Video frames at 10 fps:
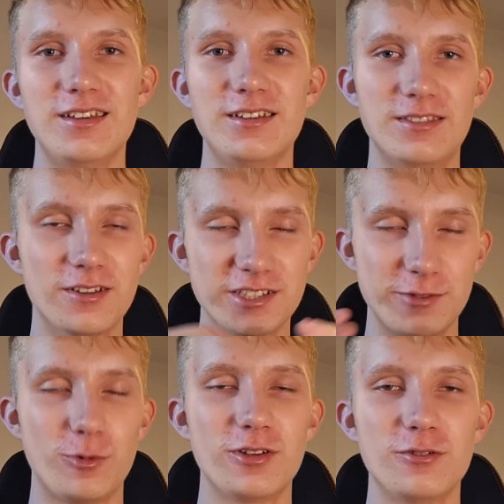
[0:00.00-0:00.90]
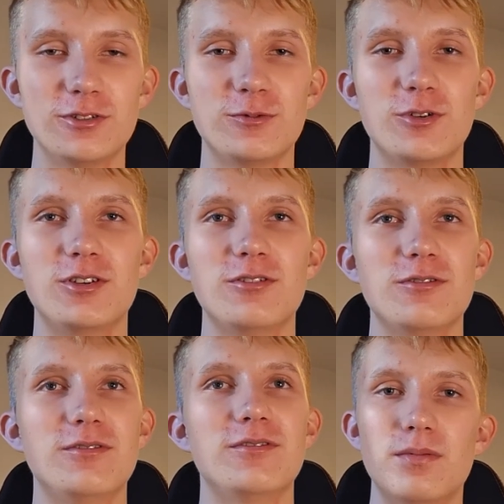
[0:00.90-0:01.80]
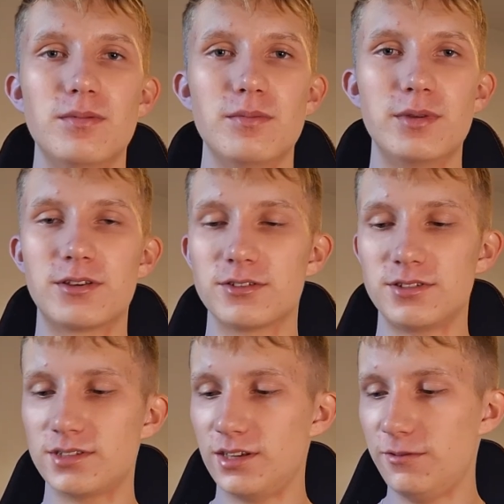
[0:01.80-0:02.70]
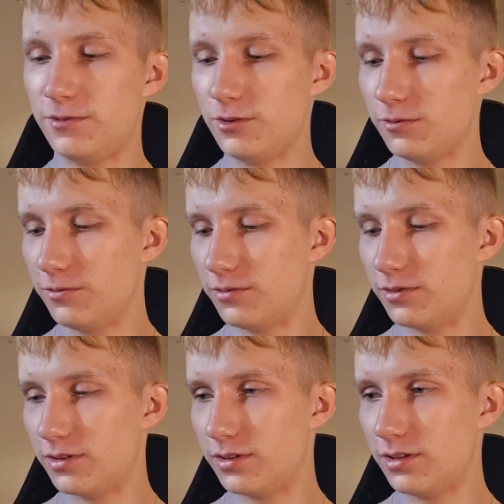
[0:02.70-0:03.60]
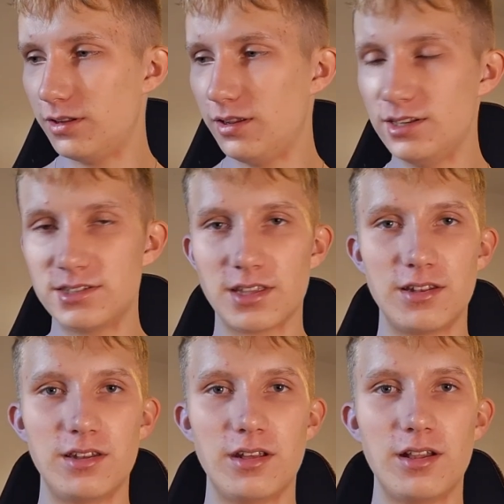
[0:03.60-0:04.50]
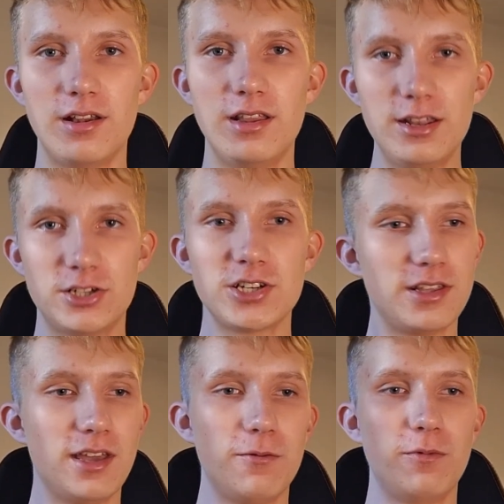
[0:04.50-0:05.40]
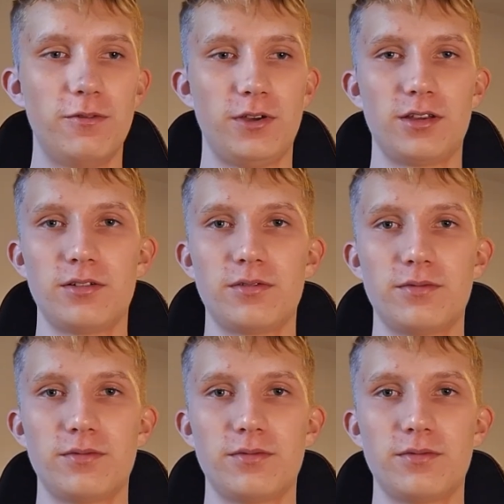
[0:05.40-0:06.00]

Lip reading: it does wonders for you. Because if you've listened literally everything